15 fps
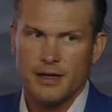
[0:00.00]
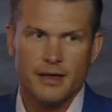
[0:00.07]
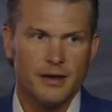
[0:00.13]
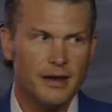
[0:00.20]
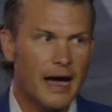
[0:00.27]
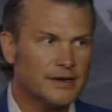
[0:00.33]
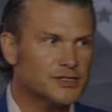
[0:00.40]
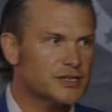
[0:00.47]

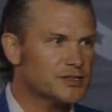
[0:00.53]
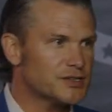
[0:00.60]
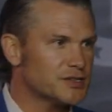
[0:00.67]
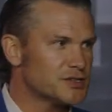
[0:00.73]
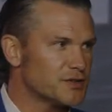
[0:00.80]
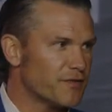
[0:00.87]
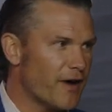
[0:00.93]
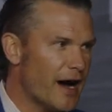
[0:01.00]
Not just a
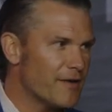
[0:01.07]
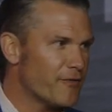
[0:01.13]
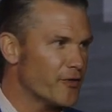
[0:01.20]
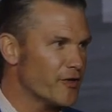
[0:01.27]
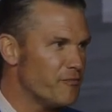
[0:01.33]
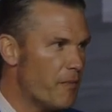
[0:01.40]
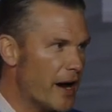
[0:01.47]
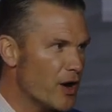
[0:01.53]
survivor
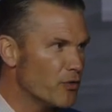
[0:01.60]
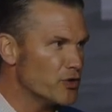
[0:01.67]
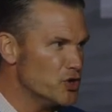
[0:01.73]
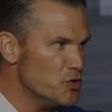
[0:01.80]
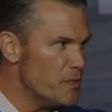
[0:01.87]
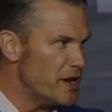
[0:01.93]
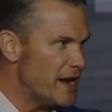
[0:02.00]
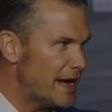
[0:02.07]
of my own
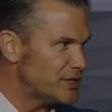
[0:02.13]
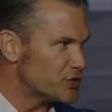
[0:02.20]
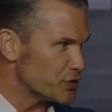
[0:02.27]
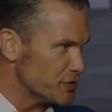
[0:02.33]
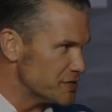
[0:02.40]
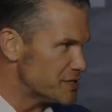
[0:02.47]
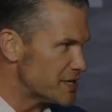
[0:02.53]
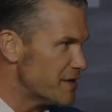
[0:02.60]
human nature
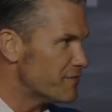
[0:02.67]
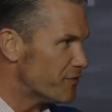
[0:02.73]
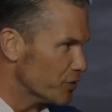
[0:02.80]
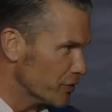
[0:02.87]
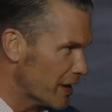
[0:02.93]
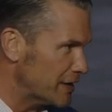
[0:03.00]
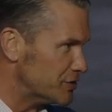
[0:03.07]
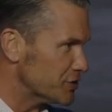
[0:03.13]
and sinful
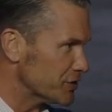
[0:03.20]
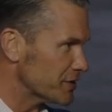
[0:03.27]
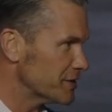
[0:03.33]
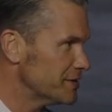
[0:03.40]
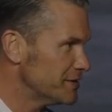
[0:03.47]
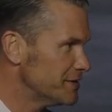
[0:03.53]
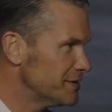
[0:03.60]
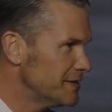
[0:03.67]
nature,
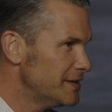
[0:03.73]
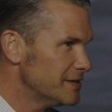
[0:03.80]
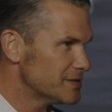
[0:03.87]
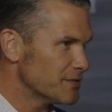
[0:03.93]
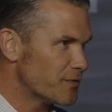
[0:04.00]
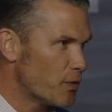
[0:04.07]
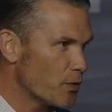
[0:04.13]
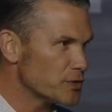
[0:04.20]
it's
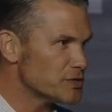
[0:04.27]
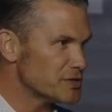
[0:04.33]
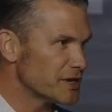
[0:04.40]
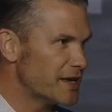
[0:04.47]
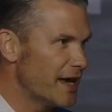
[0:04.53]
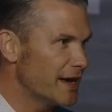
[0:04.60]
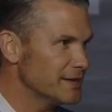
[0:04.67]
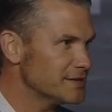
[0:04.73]
of course the
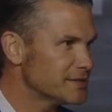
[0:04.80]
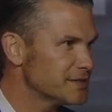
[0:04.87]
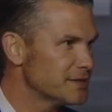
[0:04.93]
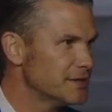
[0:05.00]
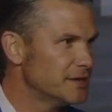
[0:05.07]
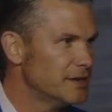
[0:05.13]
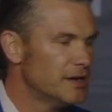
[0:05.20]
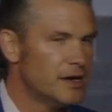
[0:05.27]
case,
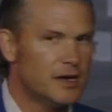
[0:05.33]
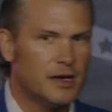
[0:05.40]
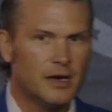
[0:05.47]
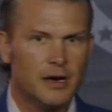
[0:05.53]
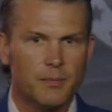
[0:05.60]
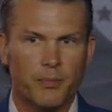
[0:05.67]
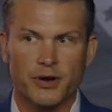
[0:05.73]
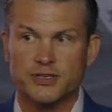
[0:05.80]

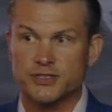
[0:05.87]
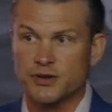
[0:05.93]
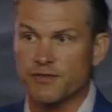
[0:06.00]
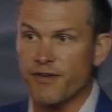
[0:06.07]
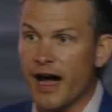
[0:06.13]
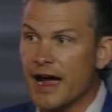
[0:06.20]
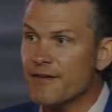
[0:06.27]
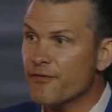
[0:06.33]
but a
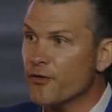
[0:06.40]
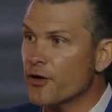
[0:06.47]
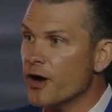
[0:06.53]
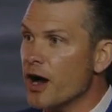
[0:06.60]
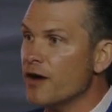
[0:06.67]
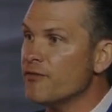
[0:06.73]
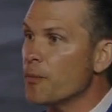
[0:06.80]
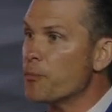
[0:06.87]
survivor
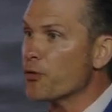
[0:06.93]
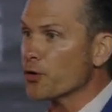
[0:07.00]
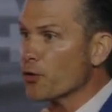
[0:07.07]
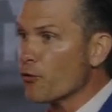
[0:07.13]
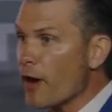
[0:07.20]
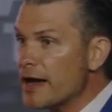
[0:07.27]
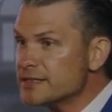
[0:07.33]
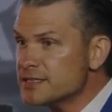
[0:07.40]
of a
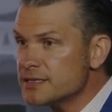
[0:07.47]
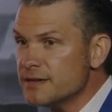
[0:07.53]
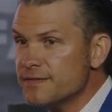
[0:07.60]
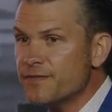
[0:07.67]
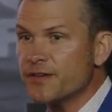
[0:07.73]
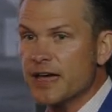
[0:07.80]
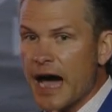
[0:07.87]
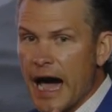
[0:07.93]

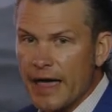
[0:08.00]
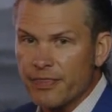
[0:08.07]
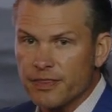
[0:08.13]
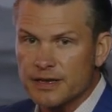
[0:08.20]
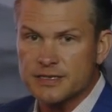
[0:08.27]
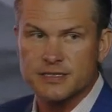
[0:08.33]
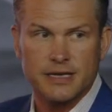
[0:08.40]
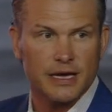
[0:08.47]
progressive,
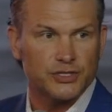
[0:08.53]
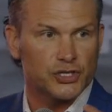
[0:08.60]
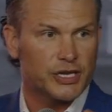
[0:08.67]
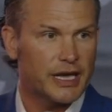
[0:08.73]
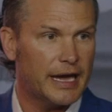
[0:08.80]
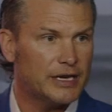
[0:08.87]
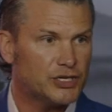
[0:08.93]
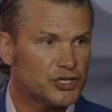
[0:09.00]
godless
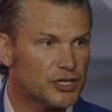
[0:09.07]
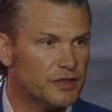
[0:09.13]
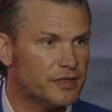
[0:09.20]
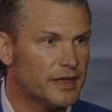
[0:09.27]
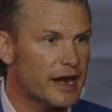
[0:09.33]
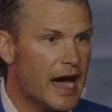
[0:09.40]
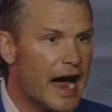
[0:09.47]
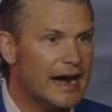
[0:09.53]
education
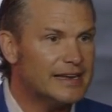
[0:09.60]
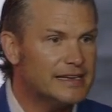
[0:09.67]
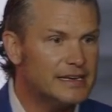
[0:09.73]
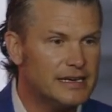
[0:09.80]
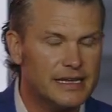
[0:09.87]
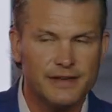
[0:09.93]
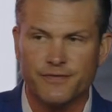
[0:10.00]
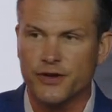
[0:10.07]
that I
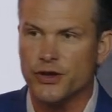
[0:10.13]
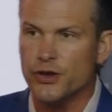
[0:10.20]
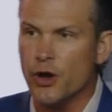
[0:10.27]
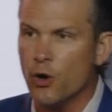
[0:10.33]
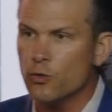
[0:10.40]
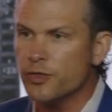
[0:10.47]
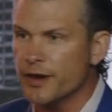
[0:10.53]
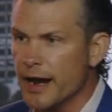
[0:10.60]
didn't even
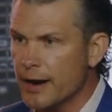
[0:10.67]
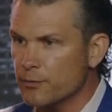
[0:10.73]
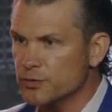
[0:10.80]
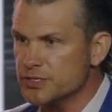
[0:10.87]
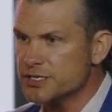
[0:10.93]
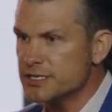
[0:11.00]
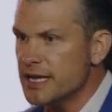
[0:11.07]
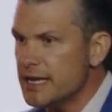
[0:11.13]
know that I
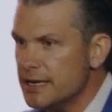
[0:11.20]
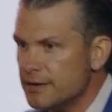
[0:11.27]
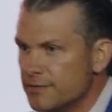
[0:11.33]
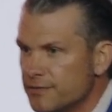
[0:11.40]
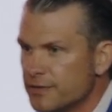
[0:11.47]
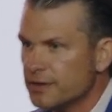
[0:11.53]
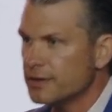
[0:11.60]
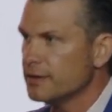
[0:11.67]
received.